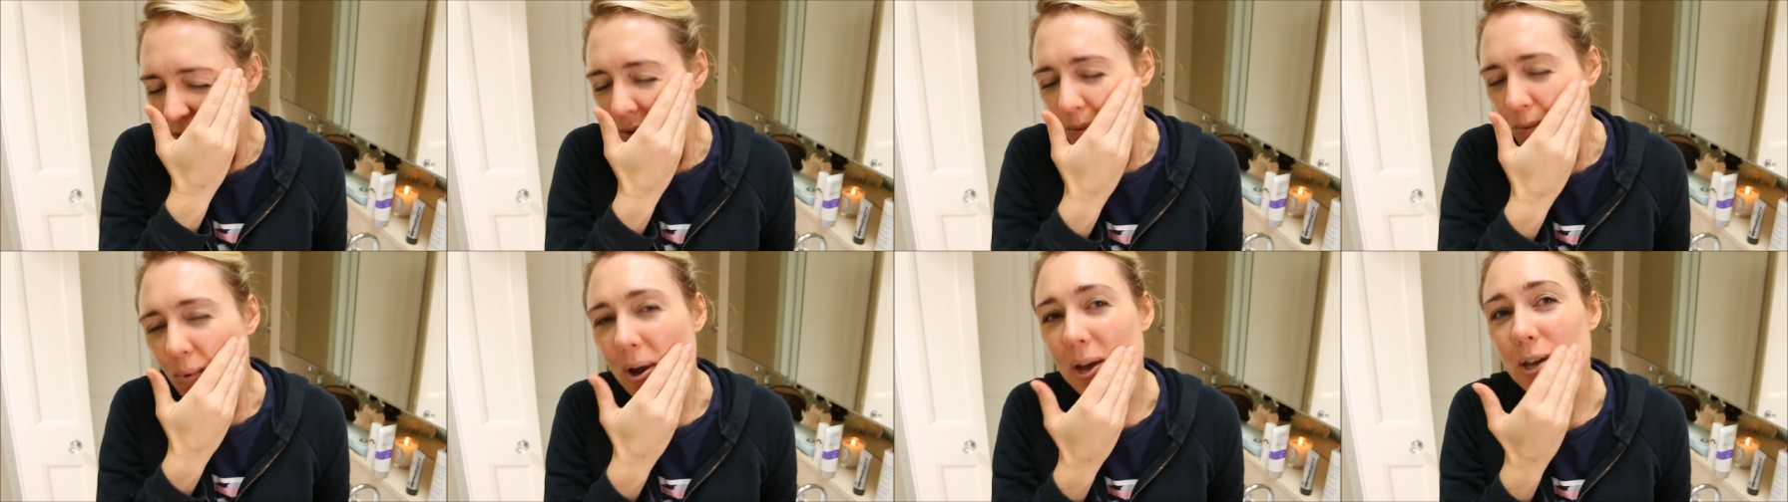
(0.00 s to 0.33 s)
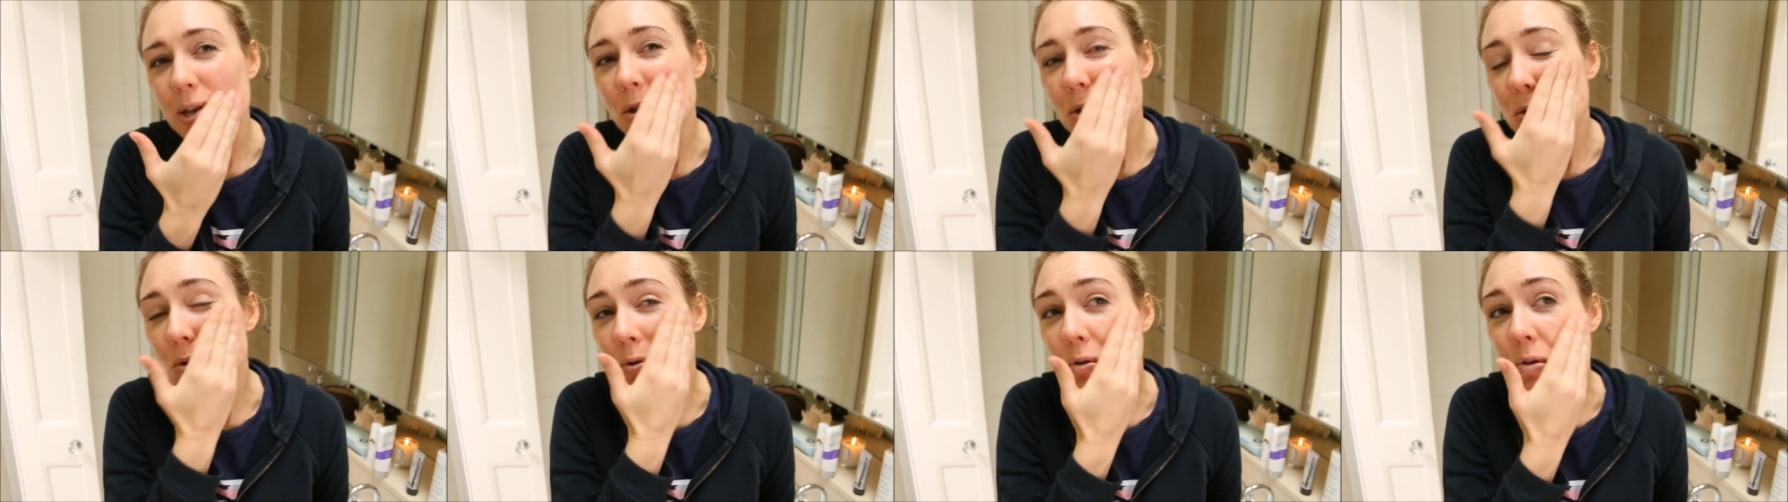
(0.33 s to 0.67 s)
where
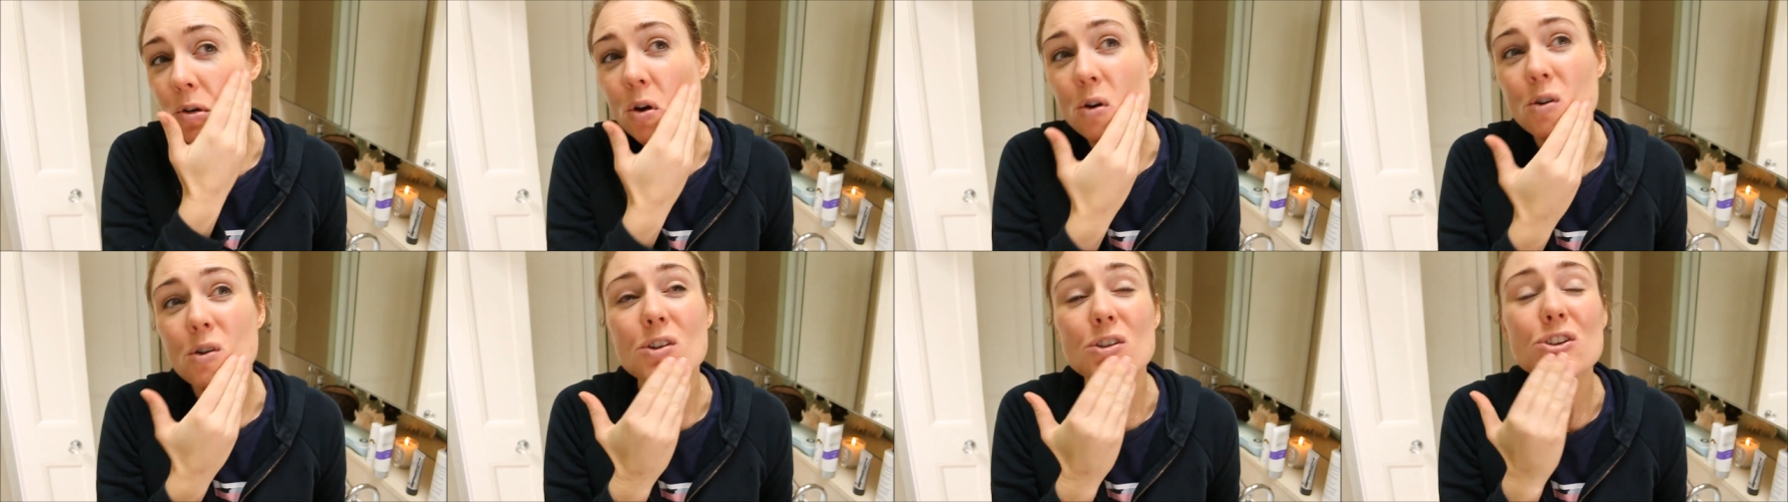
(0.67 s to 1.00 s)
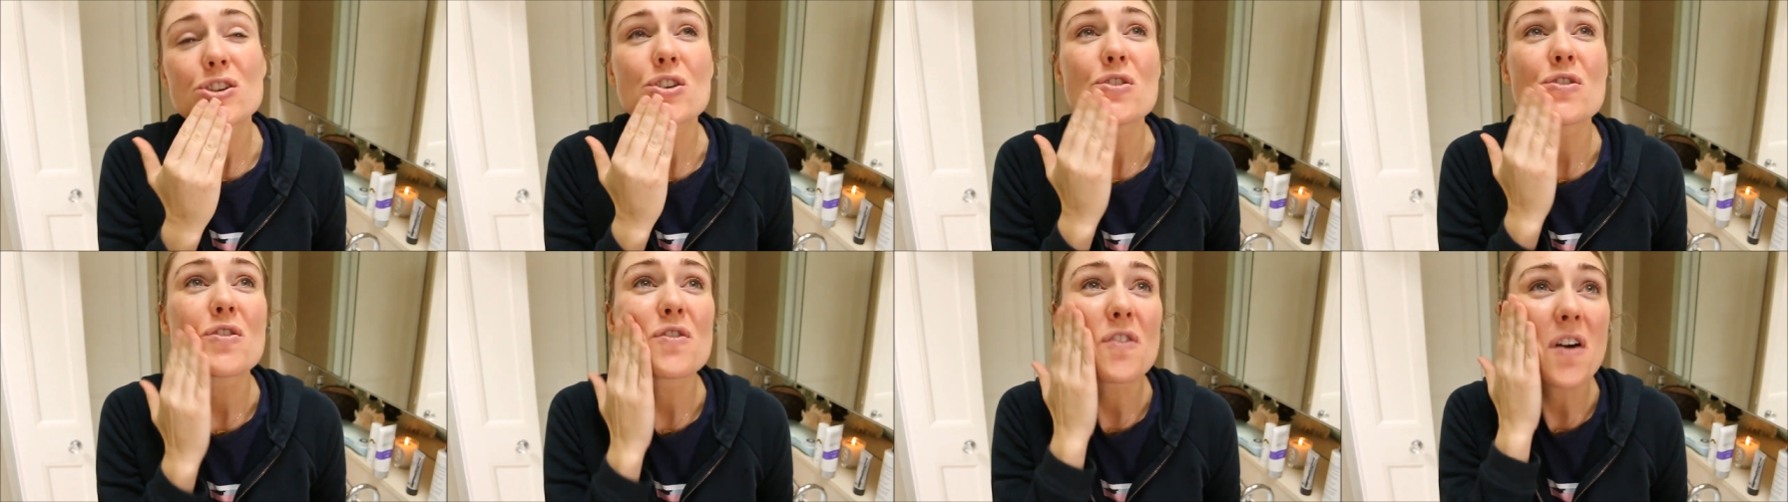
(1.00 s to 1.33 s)
you
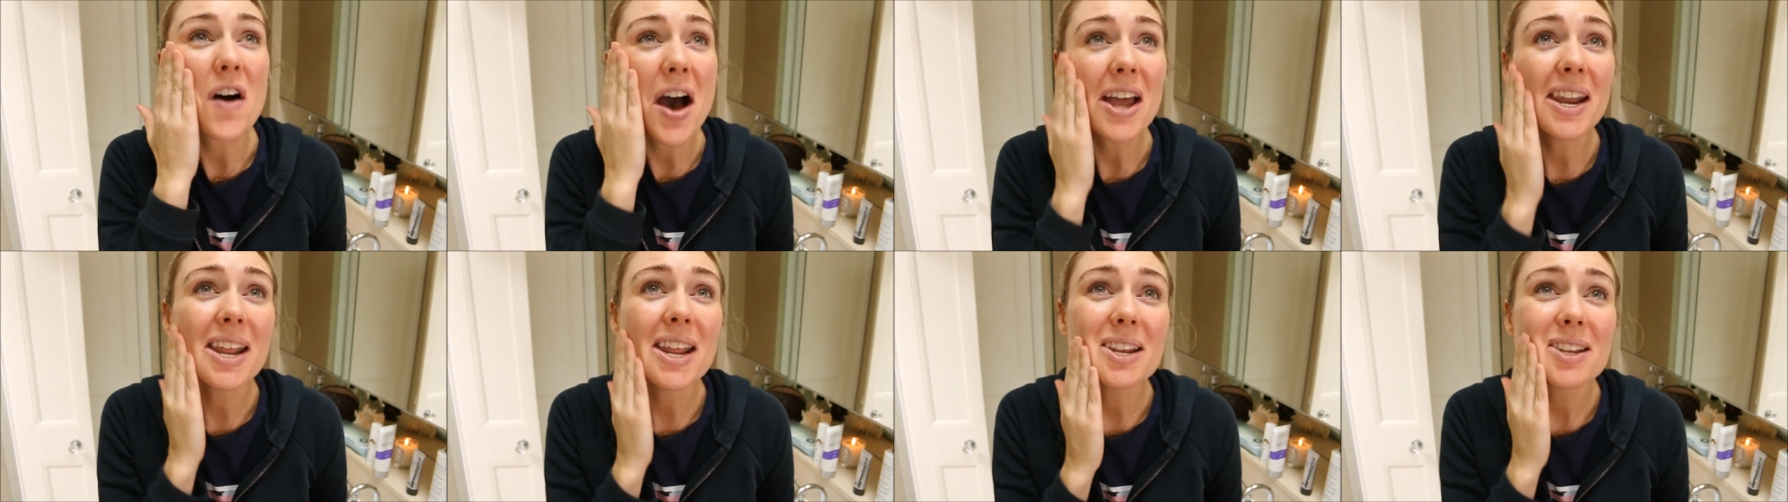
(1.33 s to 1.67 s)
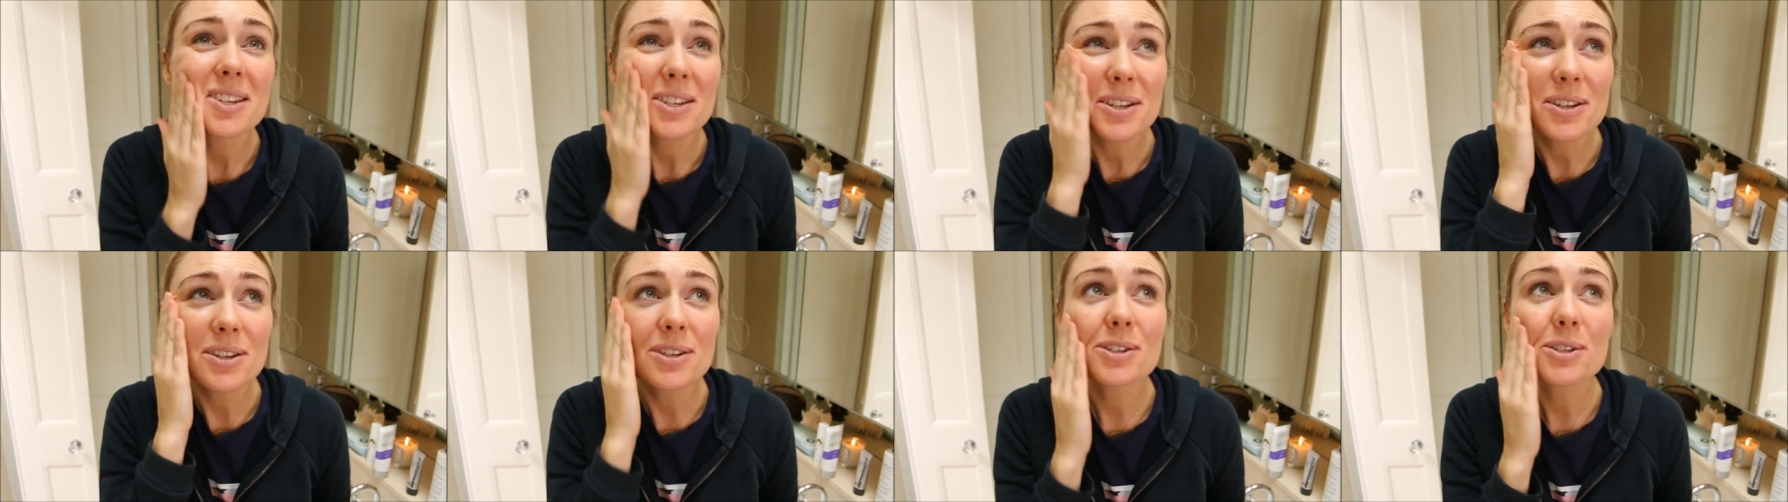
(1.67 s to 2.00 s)
nourish your
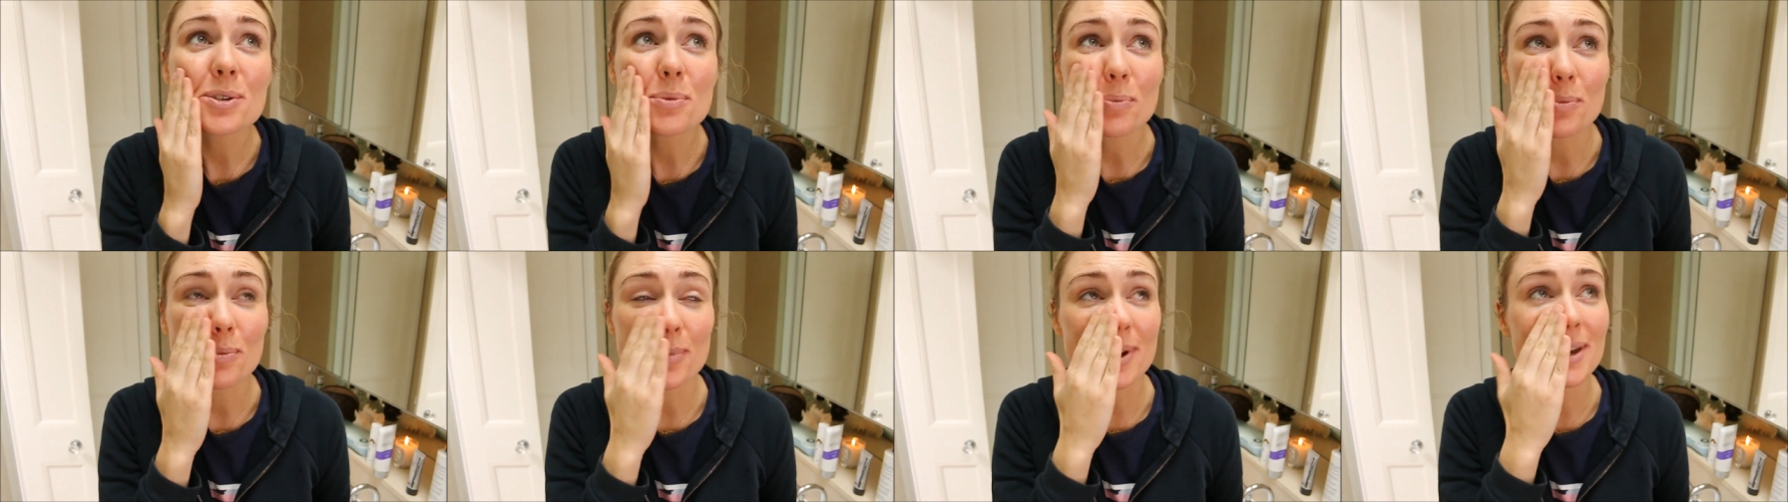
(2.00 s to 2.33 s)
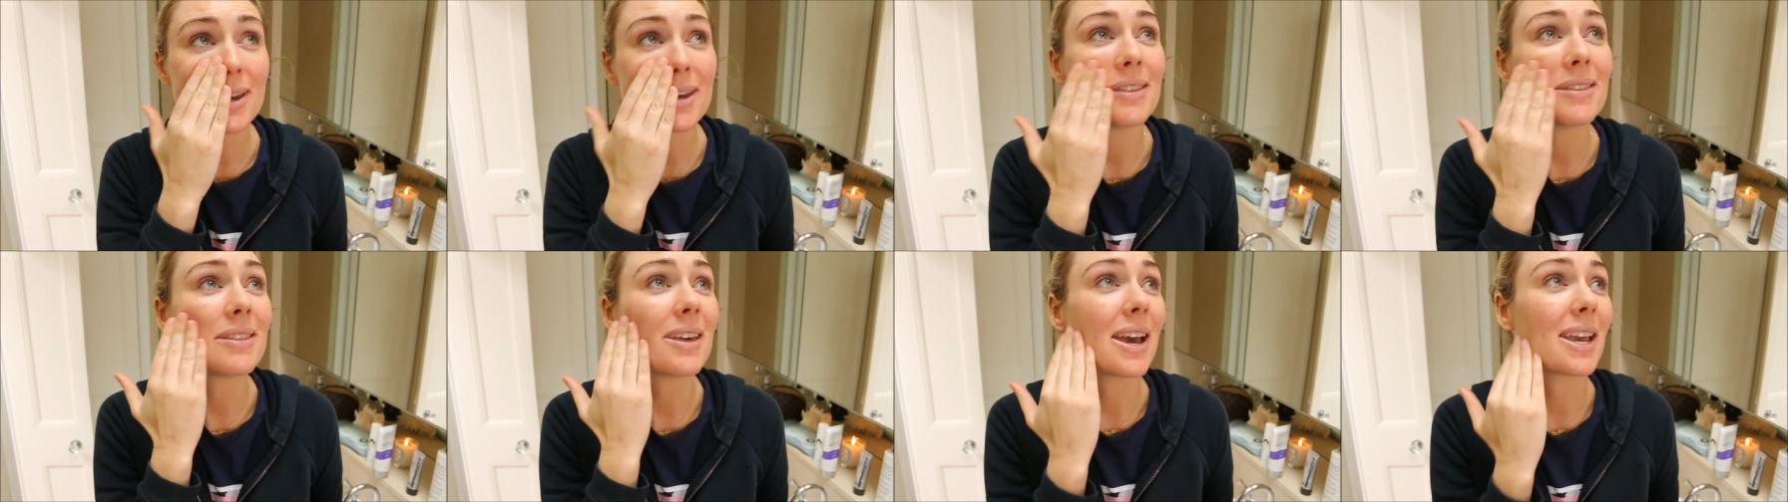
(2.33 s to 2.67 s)
finances with,